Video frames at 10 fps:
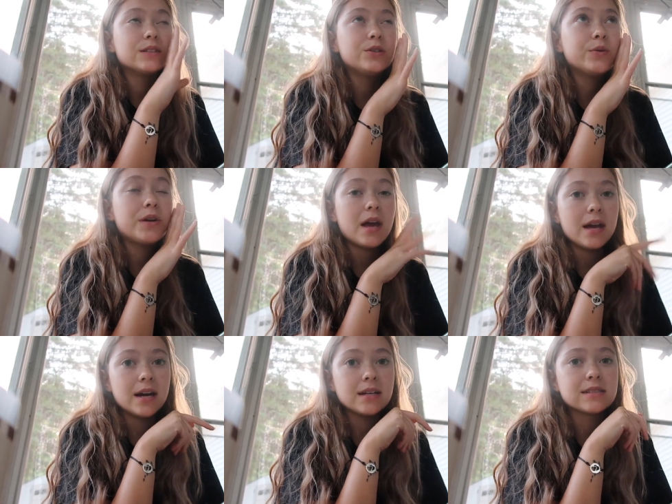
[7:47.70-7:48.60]
you
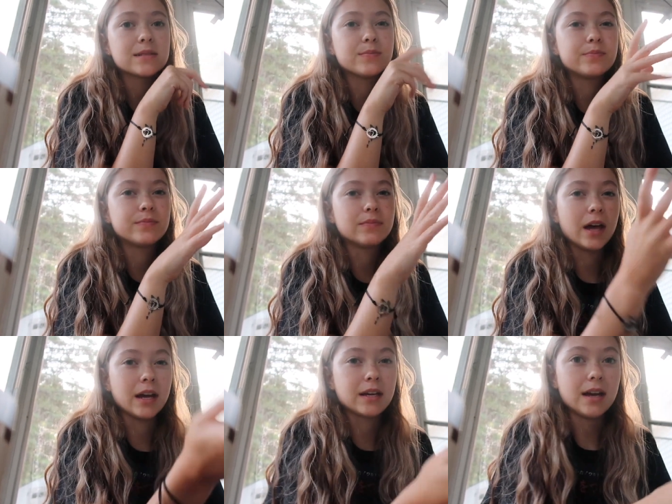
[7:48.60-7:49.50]
can't
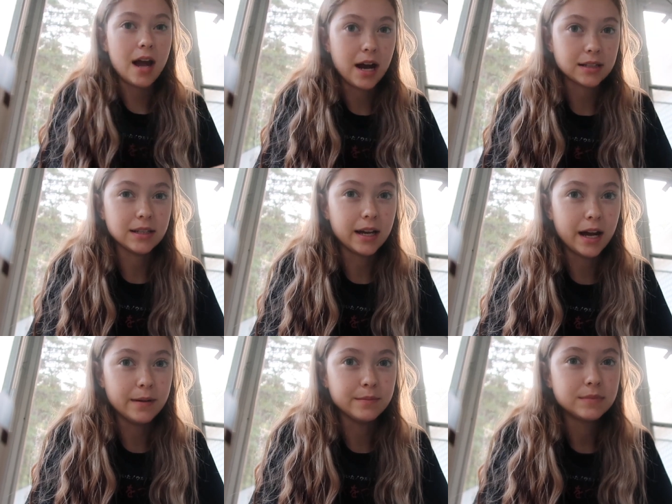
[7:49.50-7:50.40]
like act like
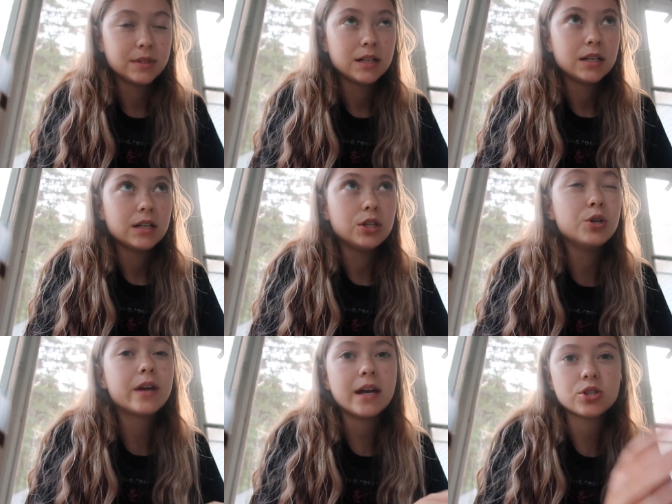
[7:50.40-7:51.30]
I'm
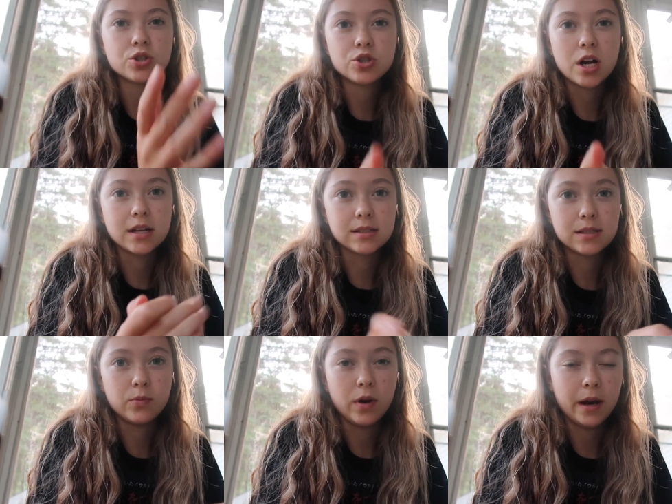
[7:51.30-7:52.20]
you can't
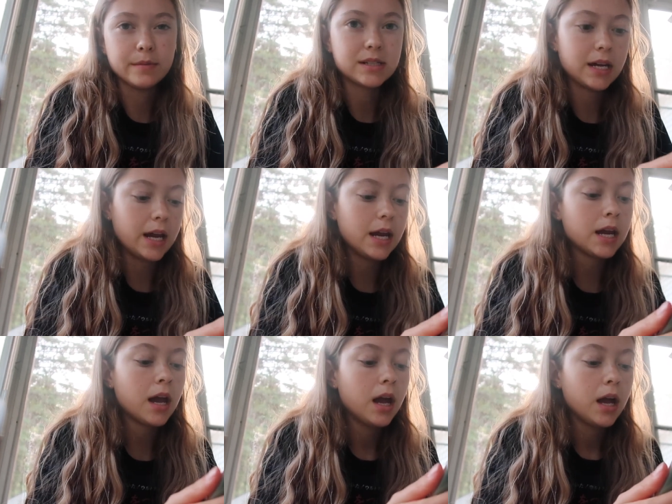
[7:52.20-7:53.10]
trust what I'm saying